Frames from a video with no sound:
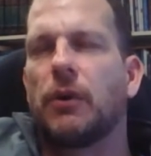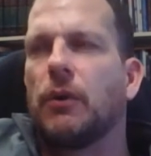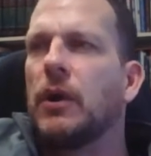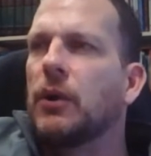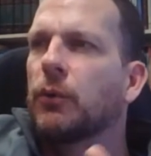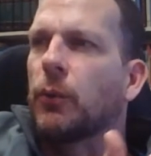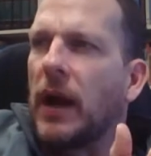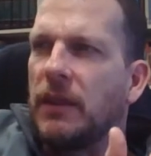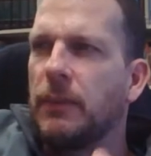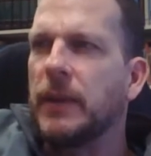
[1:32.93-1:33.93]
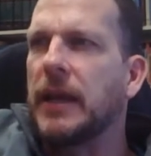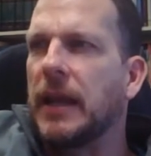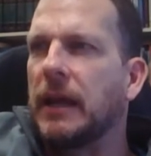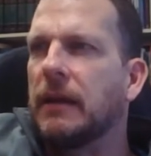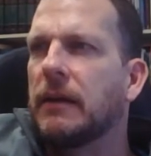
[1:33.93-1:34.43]
So, right at the
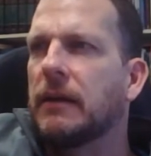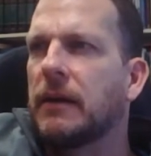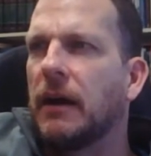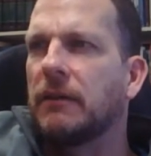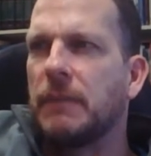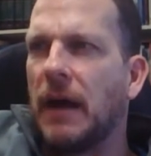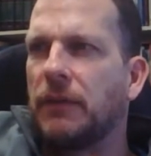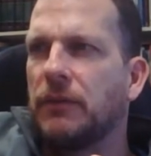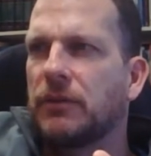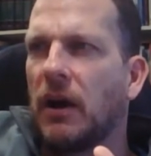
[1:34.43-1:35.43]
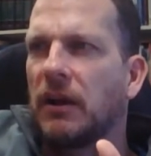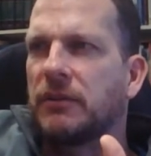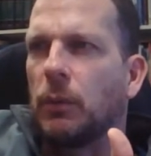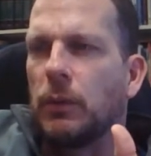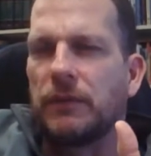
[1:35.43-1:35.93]
beginning of Matthew's gospel,